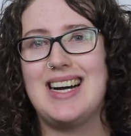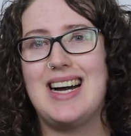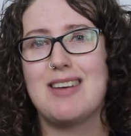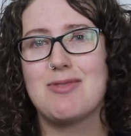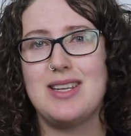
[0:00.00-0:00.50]

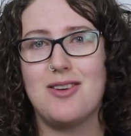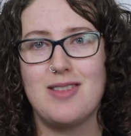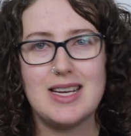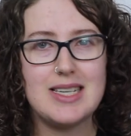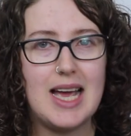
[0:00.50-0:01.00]
I really
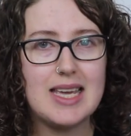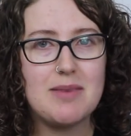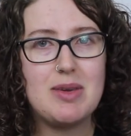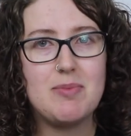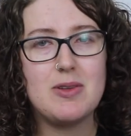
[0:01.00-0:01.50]
don't like
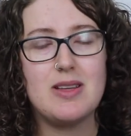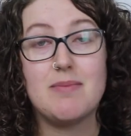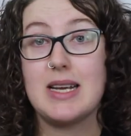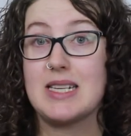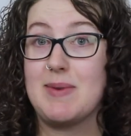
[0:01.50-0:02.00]
tagging people.
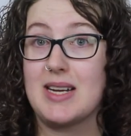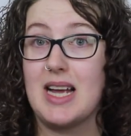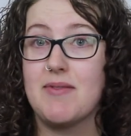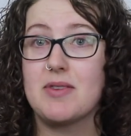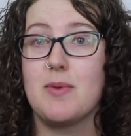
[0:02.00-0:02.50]
It makes me
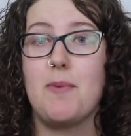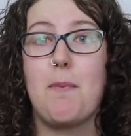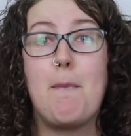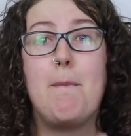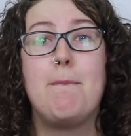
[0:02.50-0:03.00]

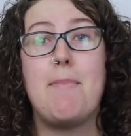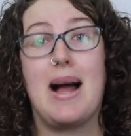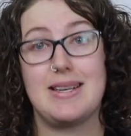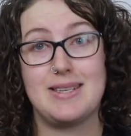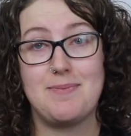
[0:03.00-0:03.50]
uncomfortable,
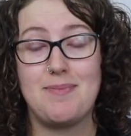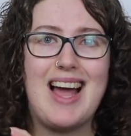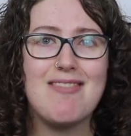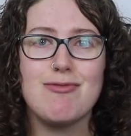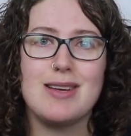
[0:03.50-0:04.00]
but
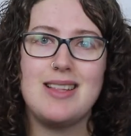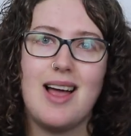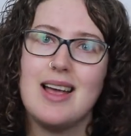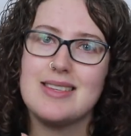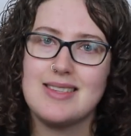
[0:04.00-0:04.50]
I've
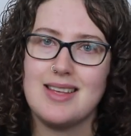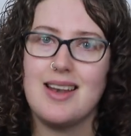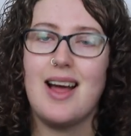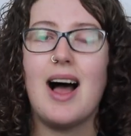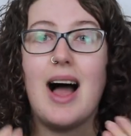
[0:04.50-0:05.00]
realized
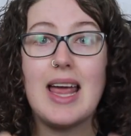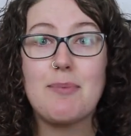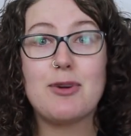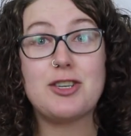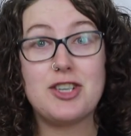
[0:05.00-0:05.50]
that I
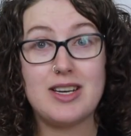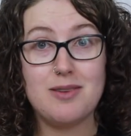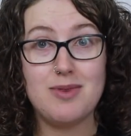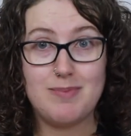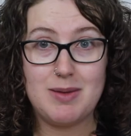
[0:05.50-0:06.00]
appreciate
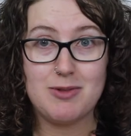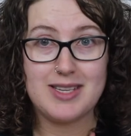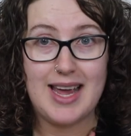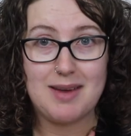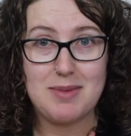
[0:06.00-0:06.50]
it when people
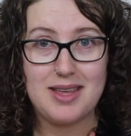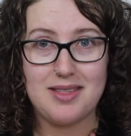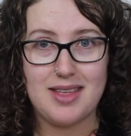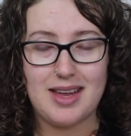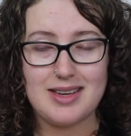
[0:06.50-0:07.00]
tag me
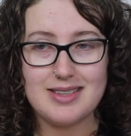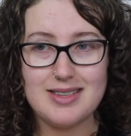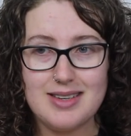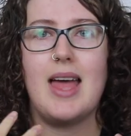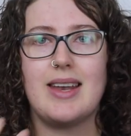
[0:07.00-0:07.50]
in
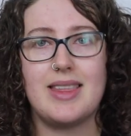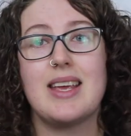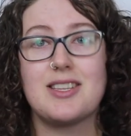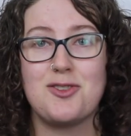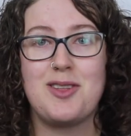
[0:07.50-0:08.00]
things, and I
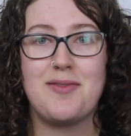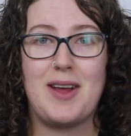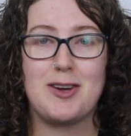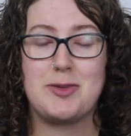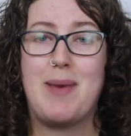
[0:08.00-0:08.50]
think it's only
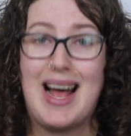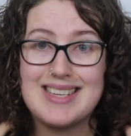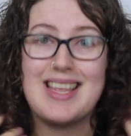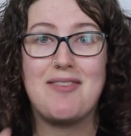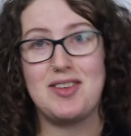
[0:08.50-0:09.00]
fair to
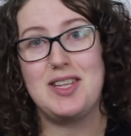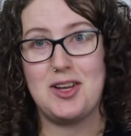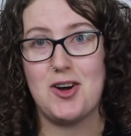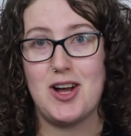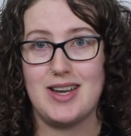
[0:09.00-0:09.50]
pass that
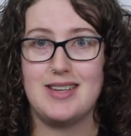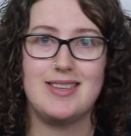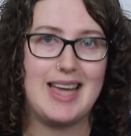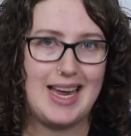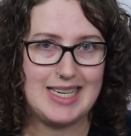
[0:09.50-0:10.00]
feeling on and
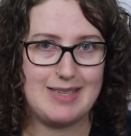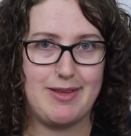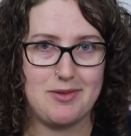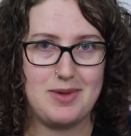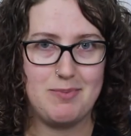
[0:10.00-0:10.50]
to tag some
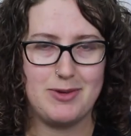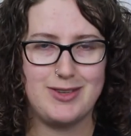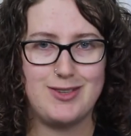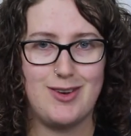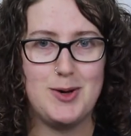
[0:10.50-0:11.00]
other people.
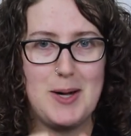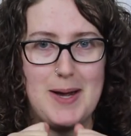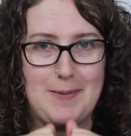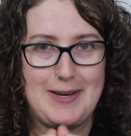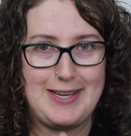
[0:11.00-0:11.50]
So
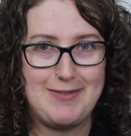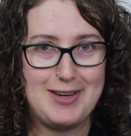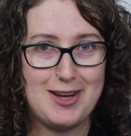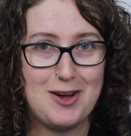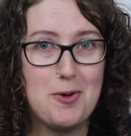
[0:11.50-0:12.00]
I'm gonna give it
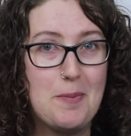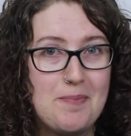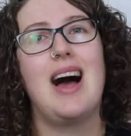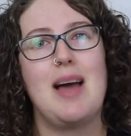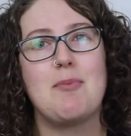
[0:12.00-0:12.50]
a go.
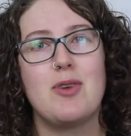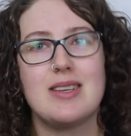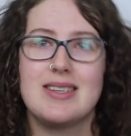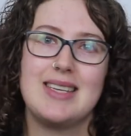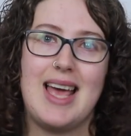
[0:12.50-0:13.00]
I'm
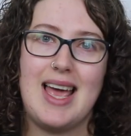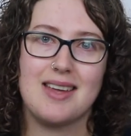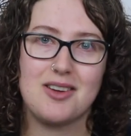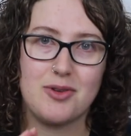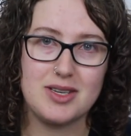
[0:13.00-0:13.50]
going to
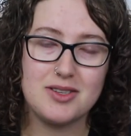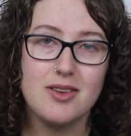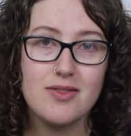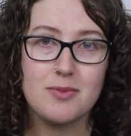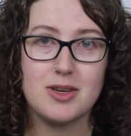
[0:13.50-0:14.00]
tag
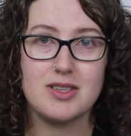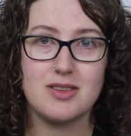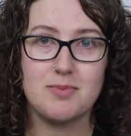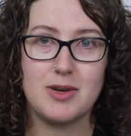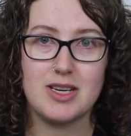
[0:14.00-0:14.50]
Crystal from
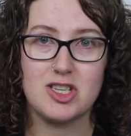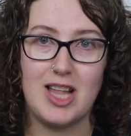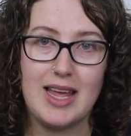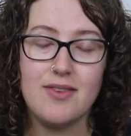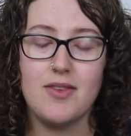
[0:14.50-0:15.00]
Crystal's Bookish
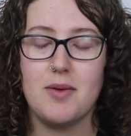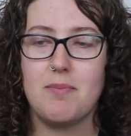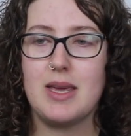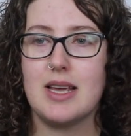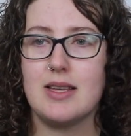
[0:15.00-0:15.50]
Life
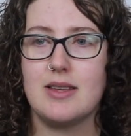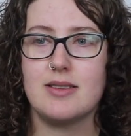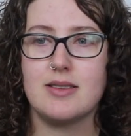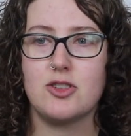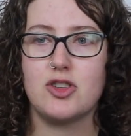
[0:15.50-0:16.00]

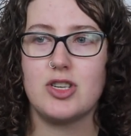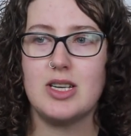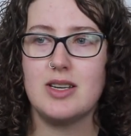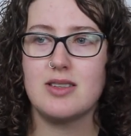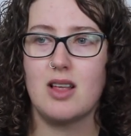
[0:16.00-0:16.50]
because
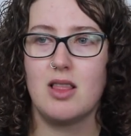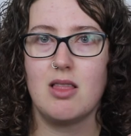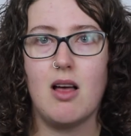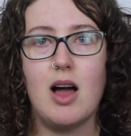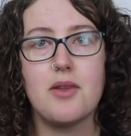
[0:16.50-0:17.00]
she does a
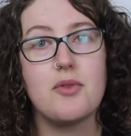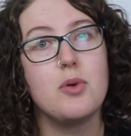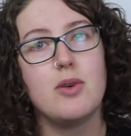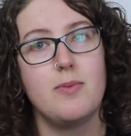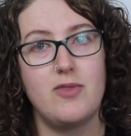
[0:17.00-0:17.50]
lot of
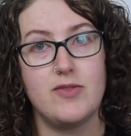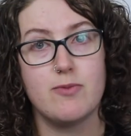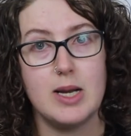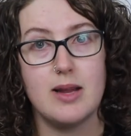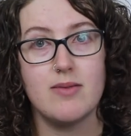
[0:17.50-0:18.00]
cool
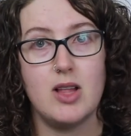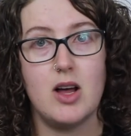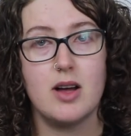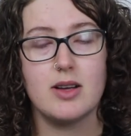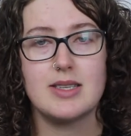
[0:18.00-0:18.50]
reading
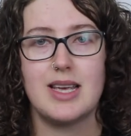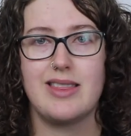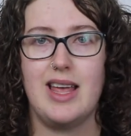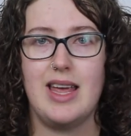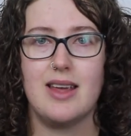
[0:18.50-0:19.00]
vlogs
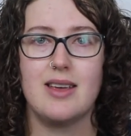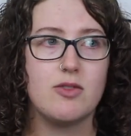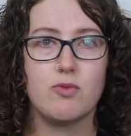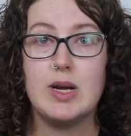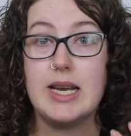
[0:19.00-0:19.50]
and like
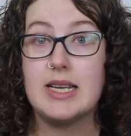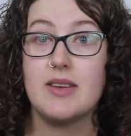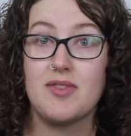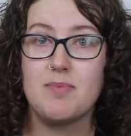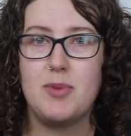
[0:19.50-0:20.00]
reading
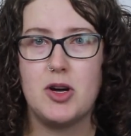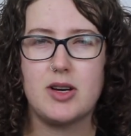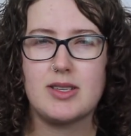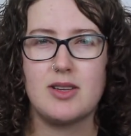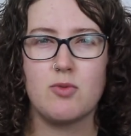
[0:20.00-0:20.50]
different
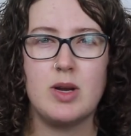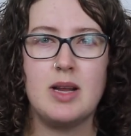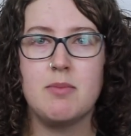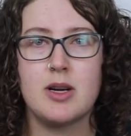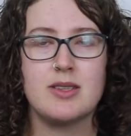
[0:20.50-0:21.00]
books and
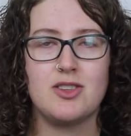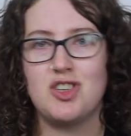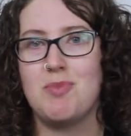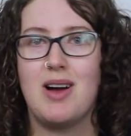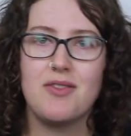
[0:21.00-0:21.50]
reading books that
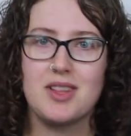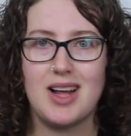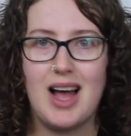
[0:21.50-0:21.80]
she bought for the